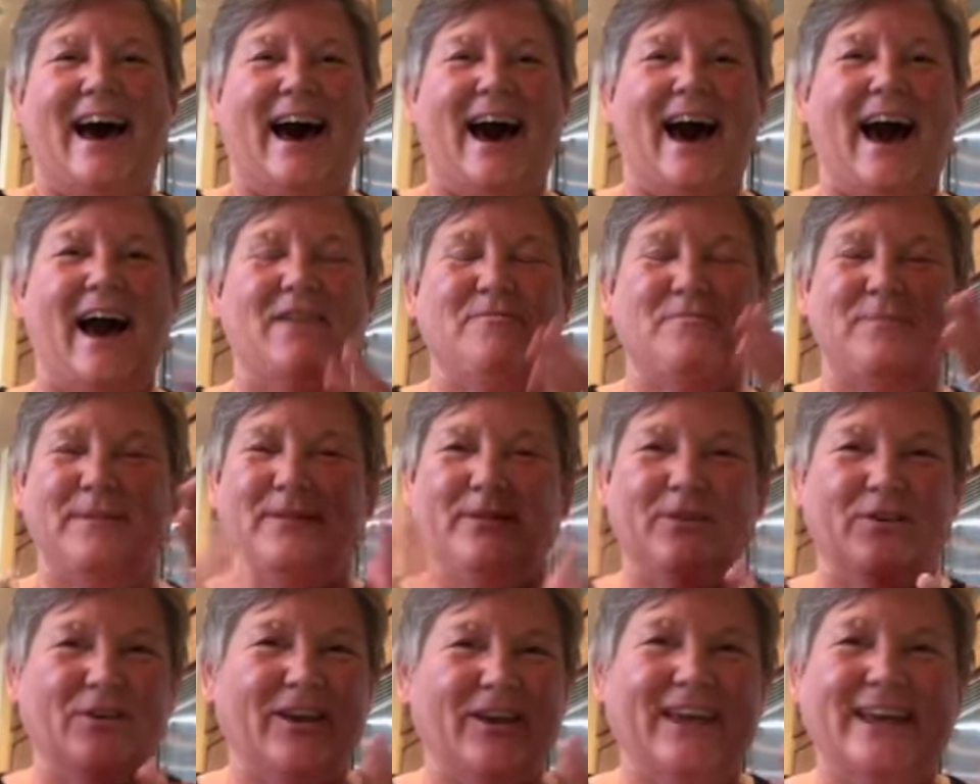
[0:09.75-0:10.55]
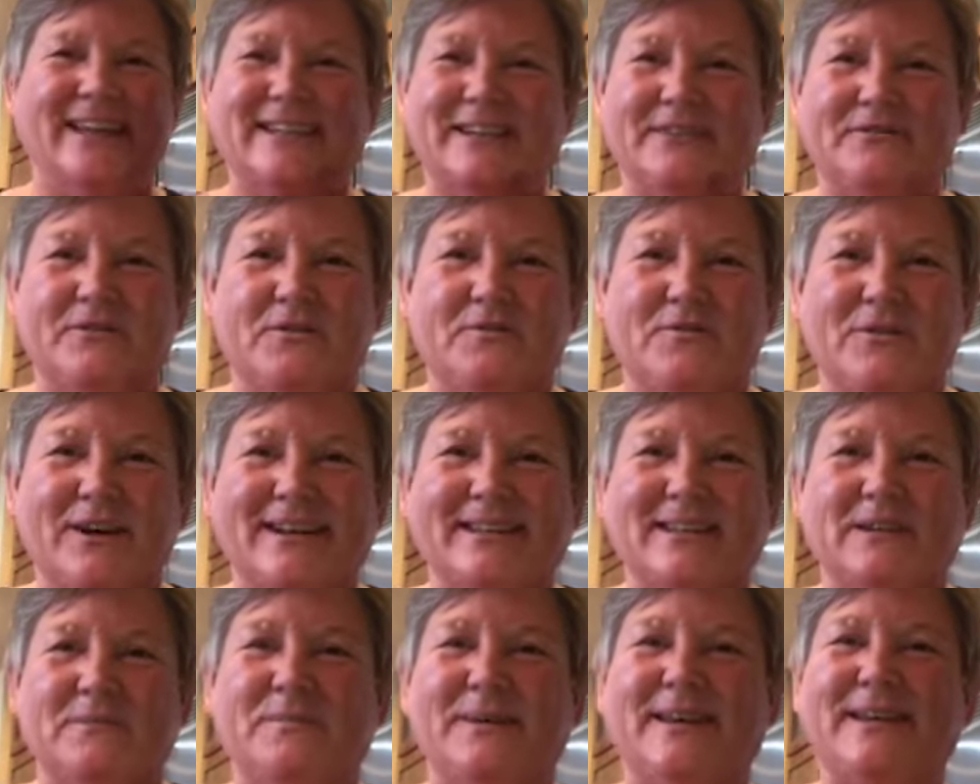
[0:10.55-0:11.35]
I've been looking at different
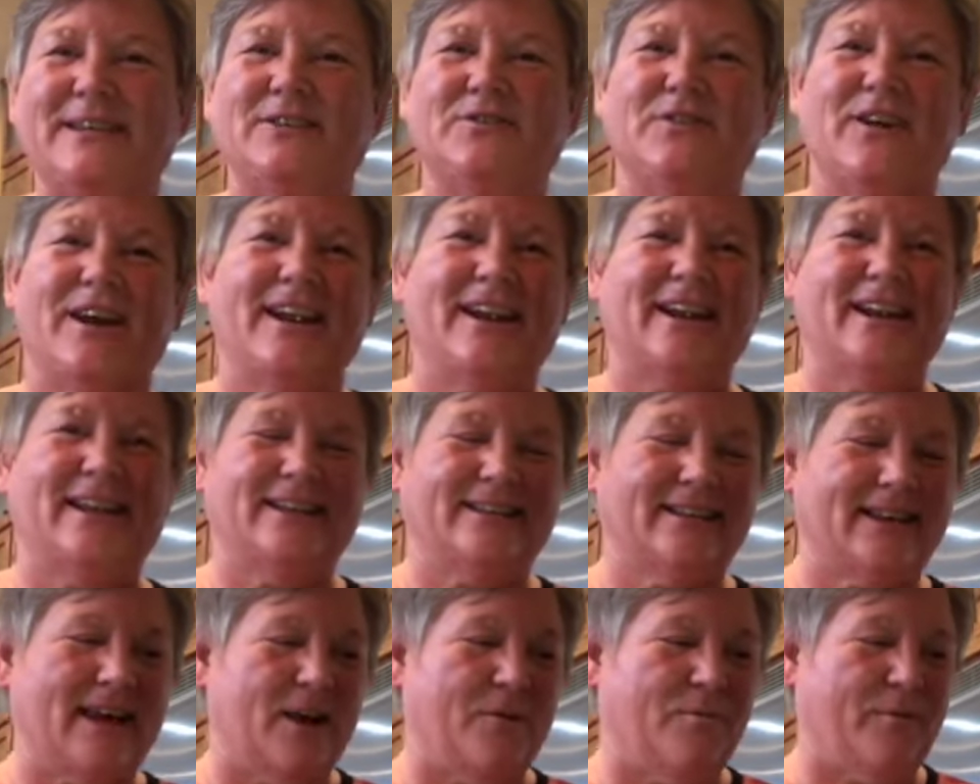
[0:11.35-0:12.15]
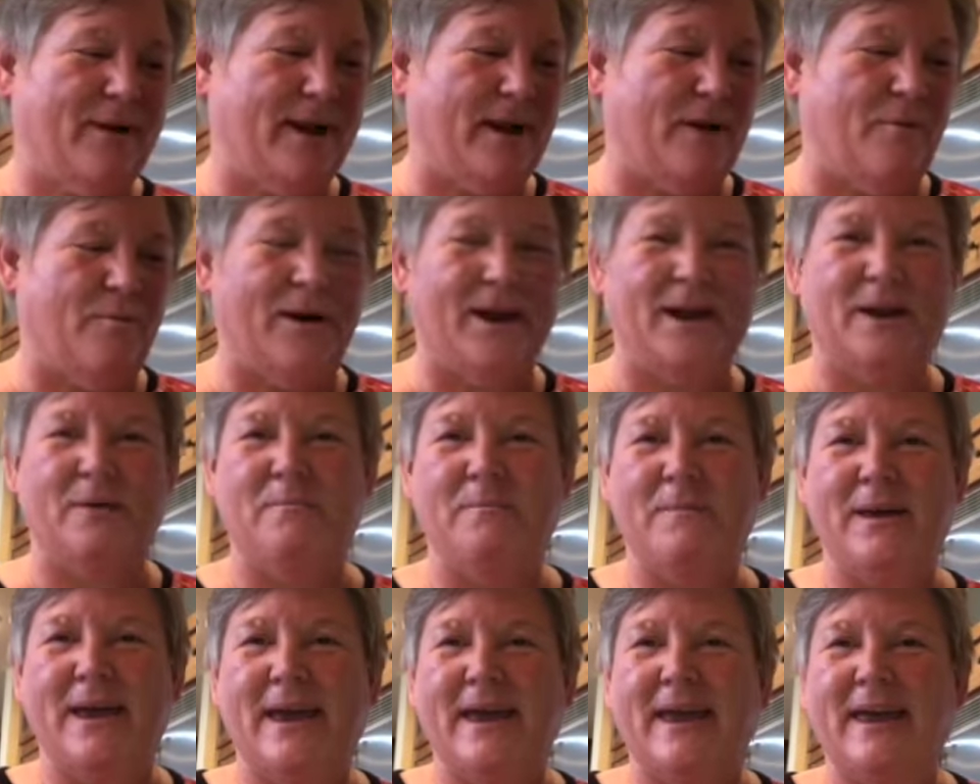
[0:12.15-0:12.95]
recipes trying to decide what I want to
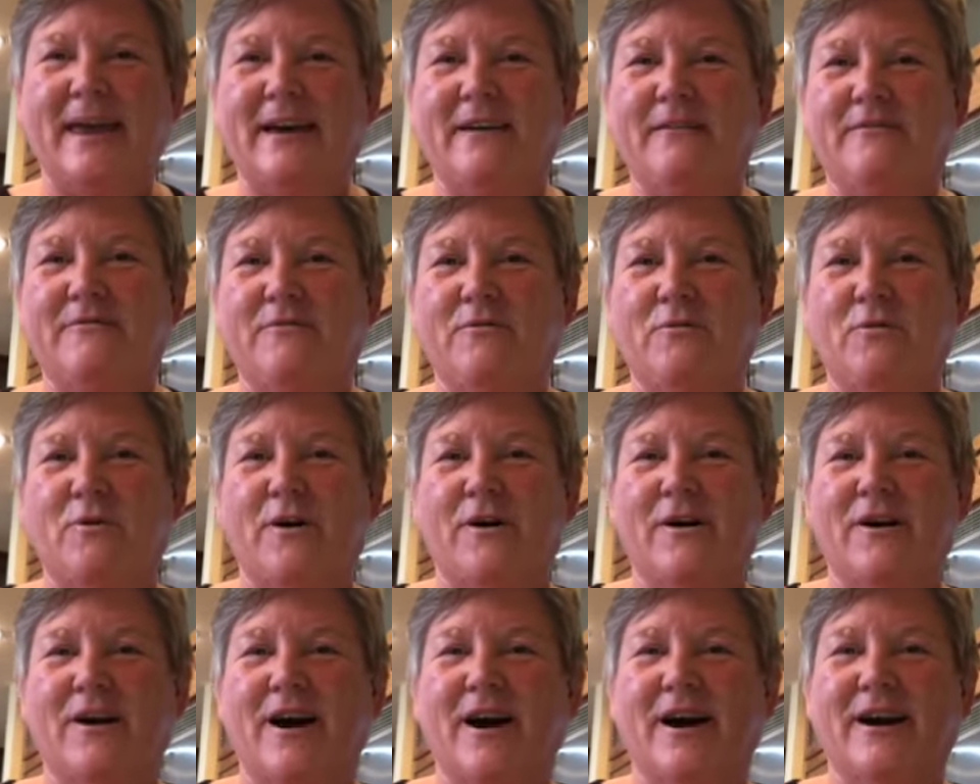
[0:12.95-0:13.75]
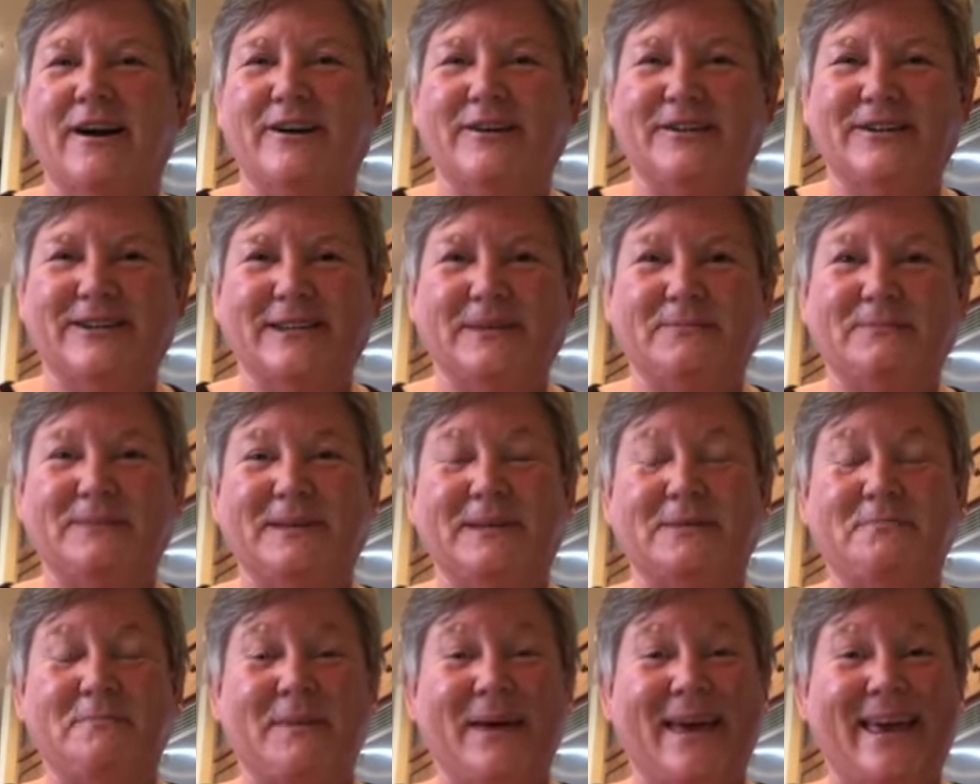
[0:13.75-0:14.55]
make for our
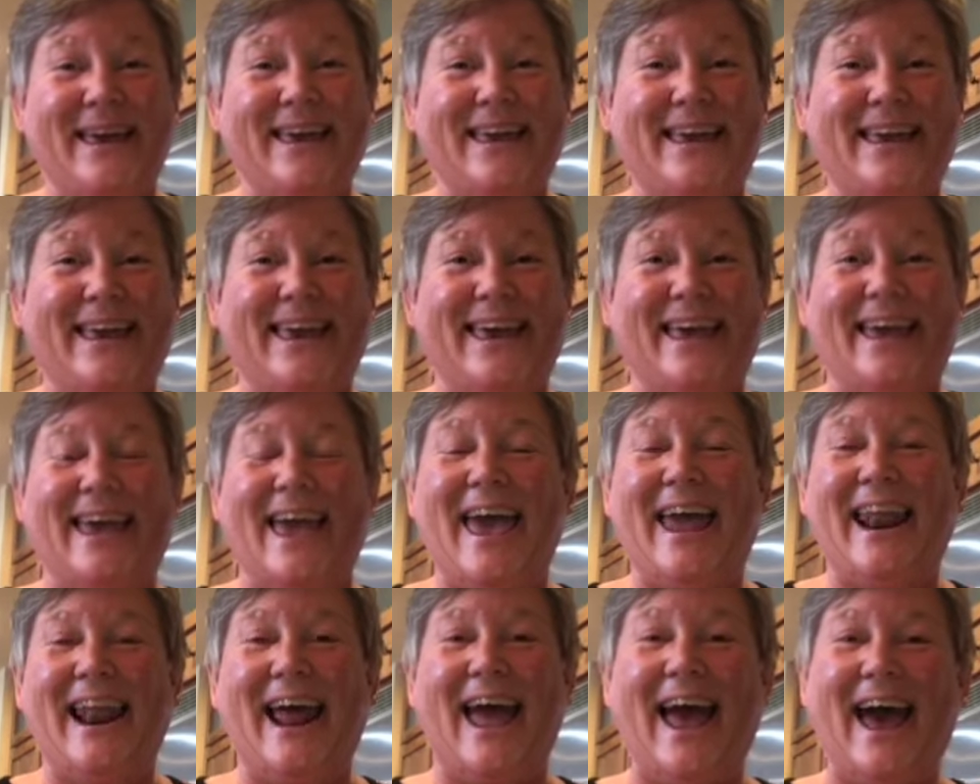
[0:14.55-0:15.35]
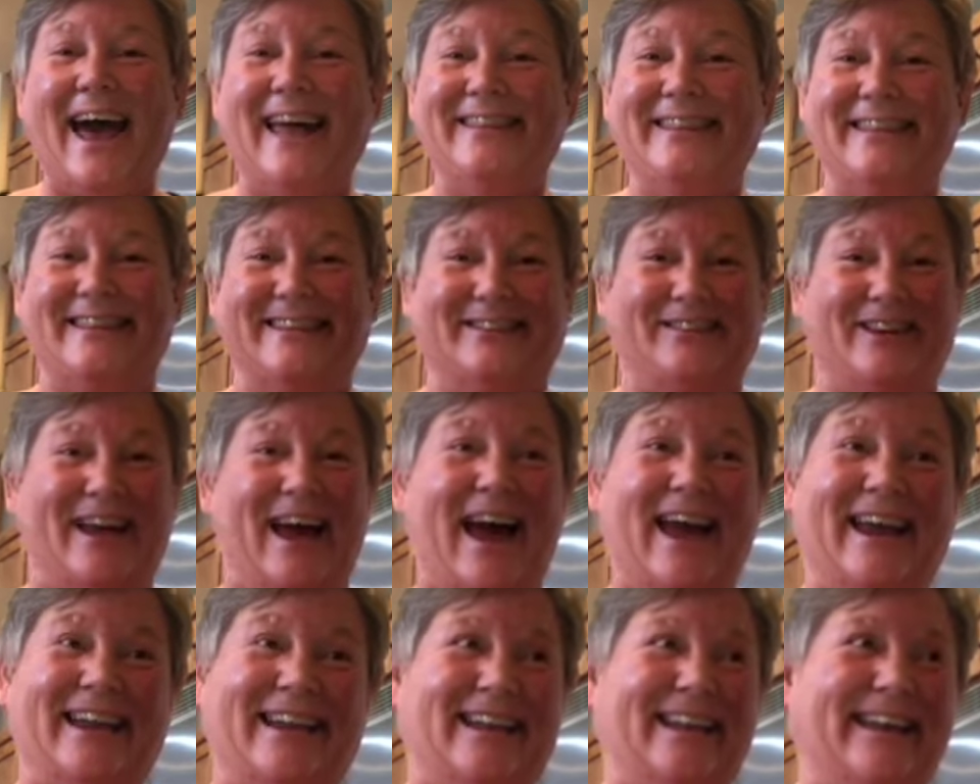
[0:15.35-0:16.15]
Christmas baking, and I had this
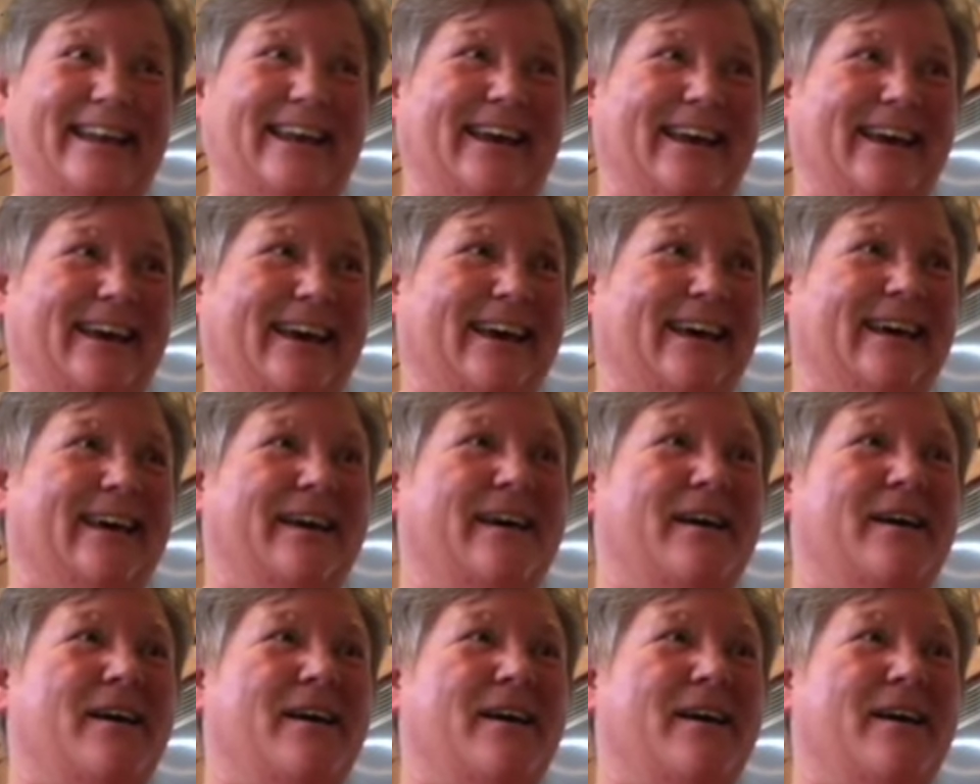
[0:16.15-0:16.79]
idea